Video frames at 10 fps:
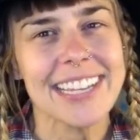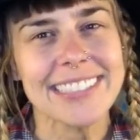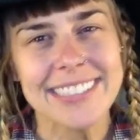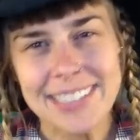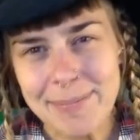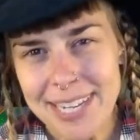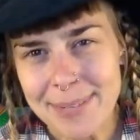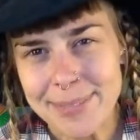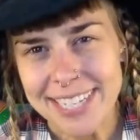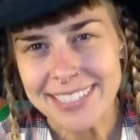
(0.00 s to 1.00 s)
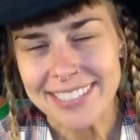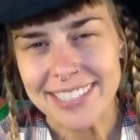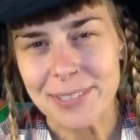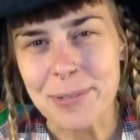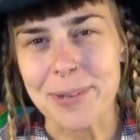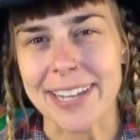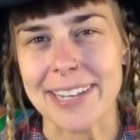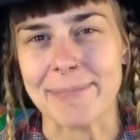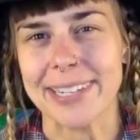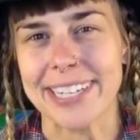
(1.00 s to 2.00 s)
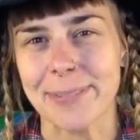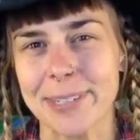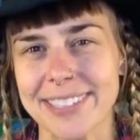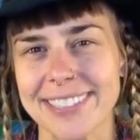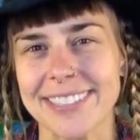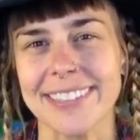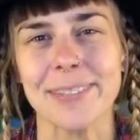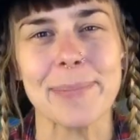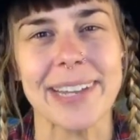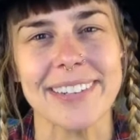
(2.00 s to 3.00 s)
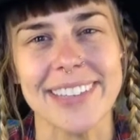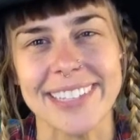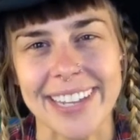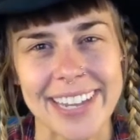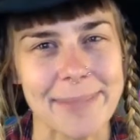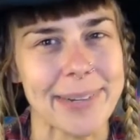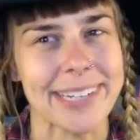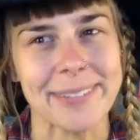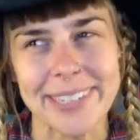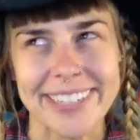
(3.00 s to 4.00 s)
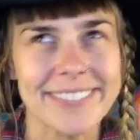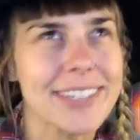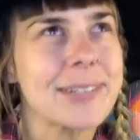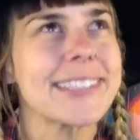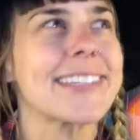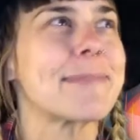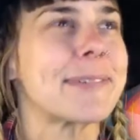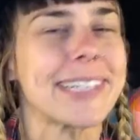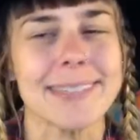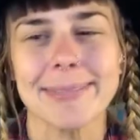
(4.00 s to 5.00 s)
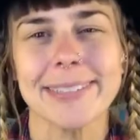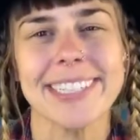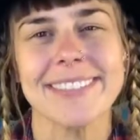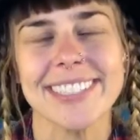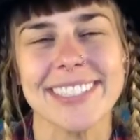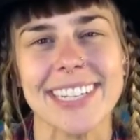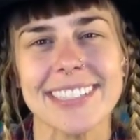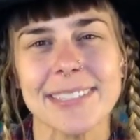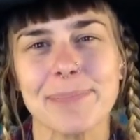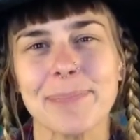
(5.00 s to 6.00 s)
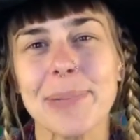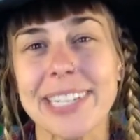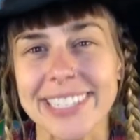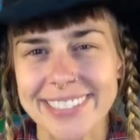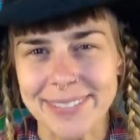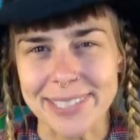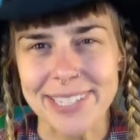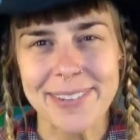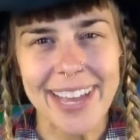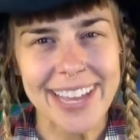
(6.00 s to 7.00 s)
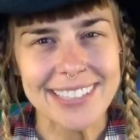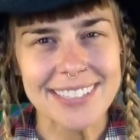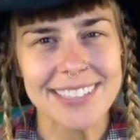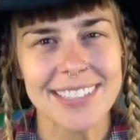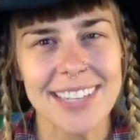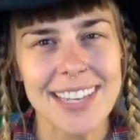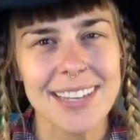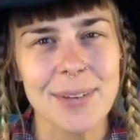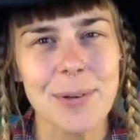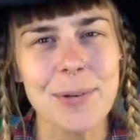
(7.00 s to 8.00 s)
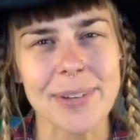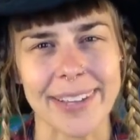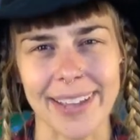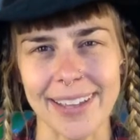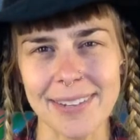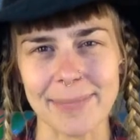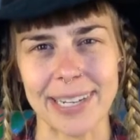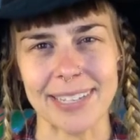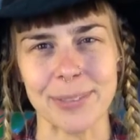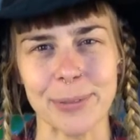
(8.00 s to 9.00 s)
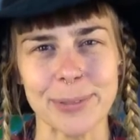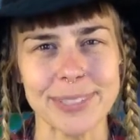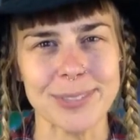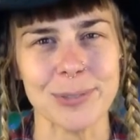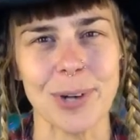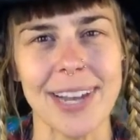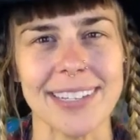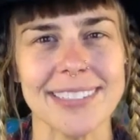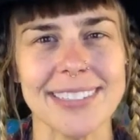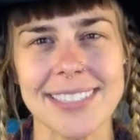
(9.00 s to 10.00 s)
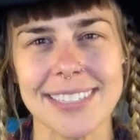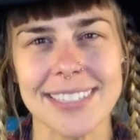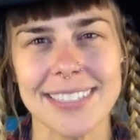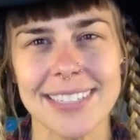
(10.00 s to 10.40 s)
sometimes asking, Who am I? works a little better than Am I aware? Of course, I'm aware. I'm aware of stress. But when you ask, Who am I who's stressed?